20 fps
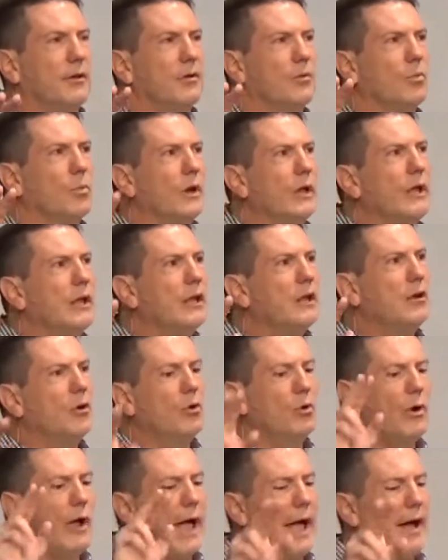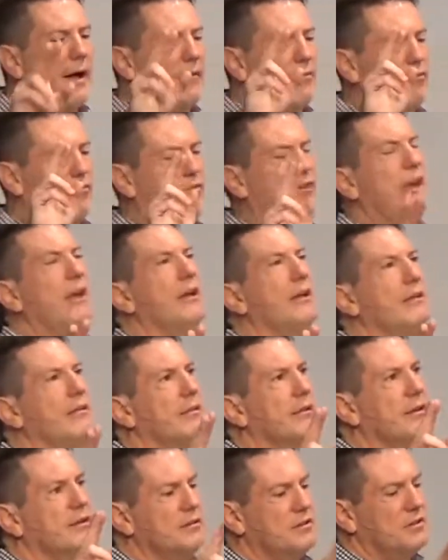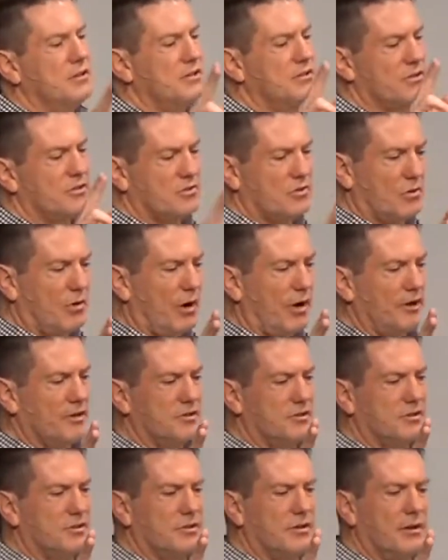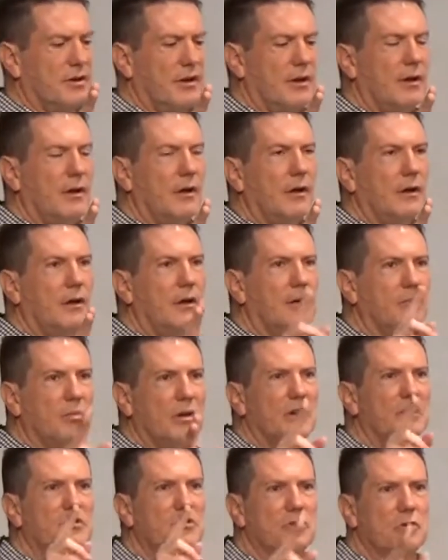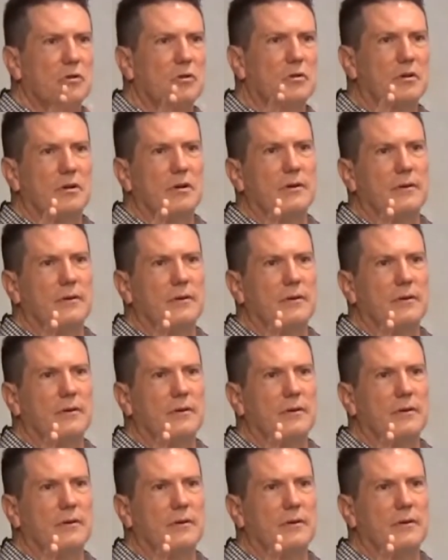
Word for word: we who have faith in Jesus Christ can be assured